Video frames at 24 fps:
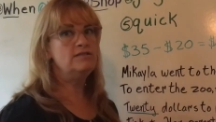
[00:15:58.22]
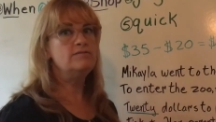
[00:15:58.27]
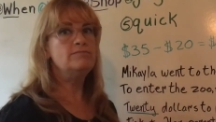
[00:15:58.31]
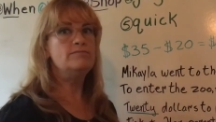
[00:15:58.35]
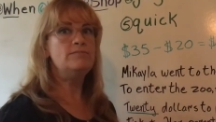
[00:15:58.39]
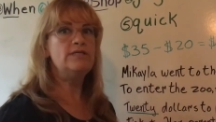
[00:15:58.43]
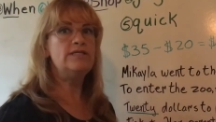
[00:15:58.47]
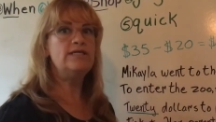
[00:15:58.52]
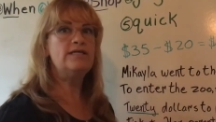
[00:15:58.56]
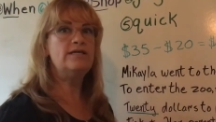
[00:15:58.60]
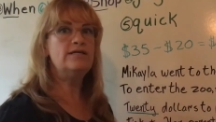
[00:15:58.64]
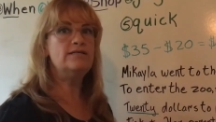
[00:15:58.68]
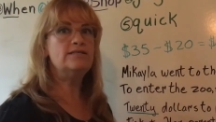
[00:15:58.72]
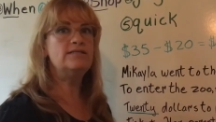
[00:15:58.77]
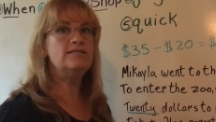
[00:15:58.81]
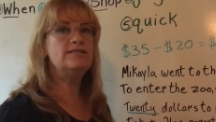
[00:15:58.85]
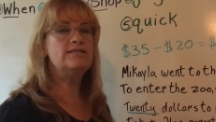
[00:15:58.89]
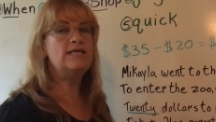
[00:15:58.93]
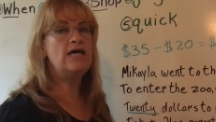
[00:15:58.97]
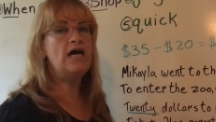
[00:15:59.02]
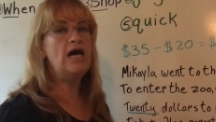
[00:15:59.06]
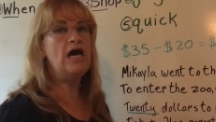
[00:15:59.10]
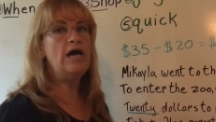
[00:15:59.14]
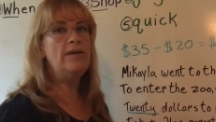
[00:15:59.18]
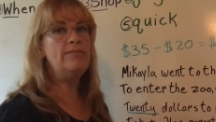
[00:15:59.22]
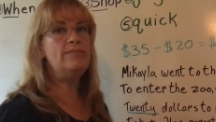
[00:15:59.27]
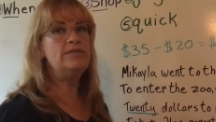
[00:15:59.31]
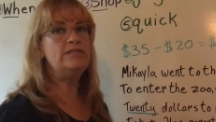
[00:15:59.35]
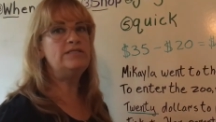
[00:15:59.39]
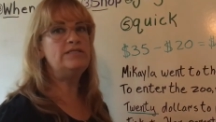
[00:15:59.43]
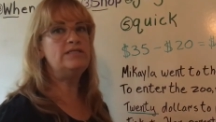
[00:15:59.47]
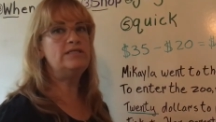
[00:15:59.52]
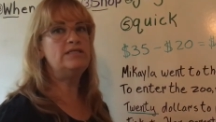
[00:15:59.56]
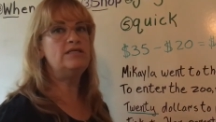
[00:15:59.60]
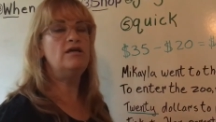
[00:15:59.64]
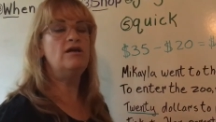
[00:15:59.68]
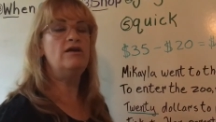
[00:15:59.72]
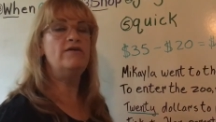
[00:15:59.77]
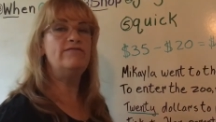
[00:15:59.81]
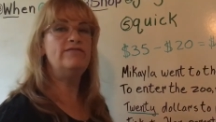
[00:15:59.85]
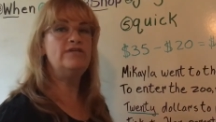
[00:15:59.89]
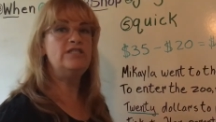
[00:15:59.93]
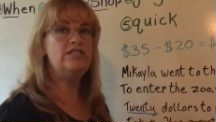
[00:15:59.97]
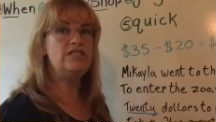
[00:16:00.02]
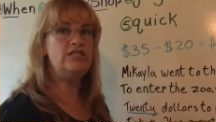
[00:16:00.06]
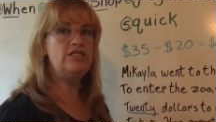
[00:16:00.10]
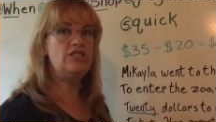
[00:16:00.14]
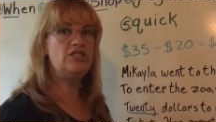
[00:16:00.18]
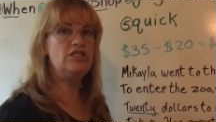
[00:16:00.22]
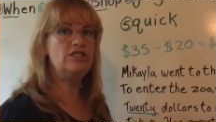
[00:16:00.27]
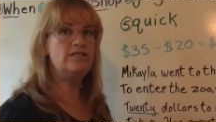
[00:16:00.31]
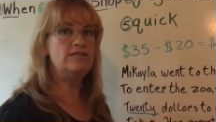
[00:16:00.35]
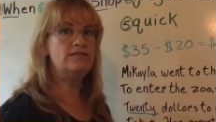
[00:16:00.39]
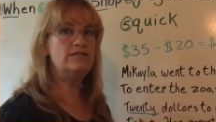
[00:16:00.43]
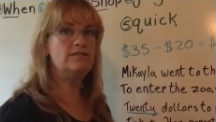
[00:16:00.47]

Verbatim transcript: because it's the opposite of addition.